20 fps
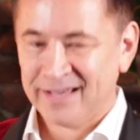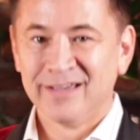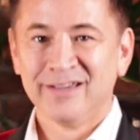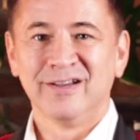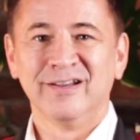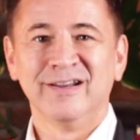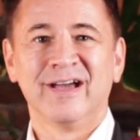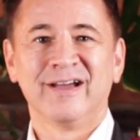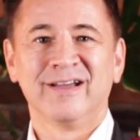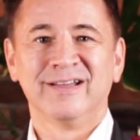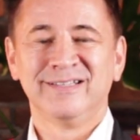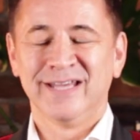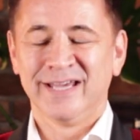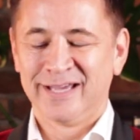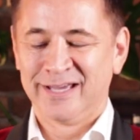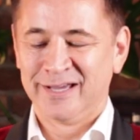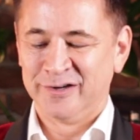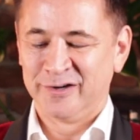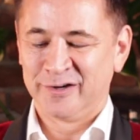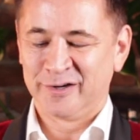You're now going to
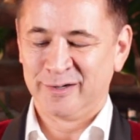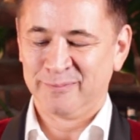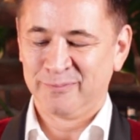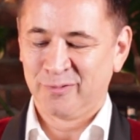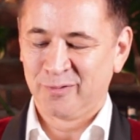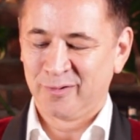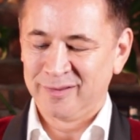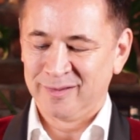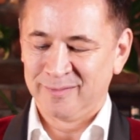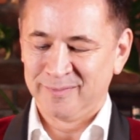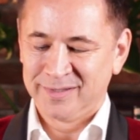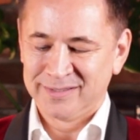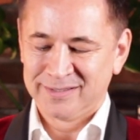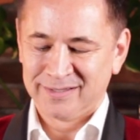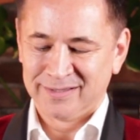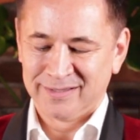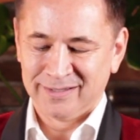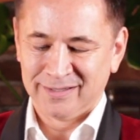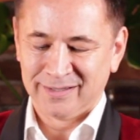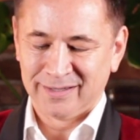take it and you're going to pour them into
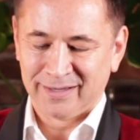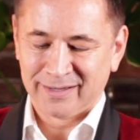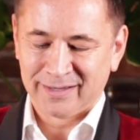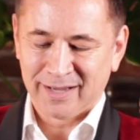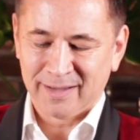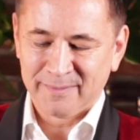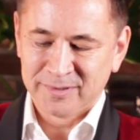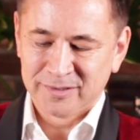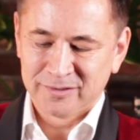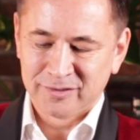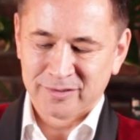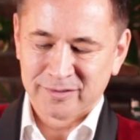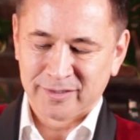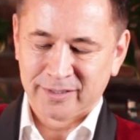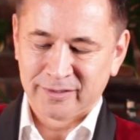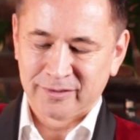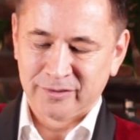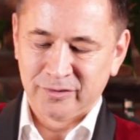the cups, just like you're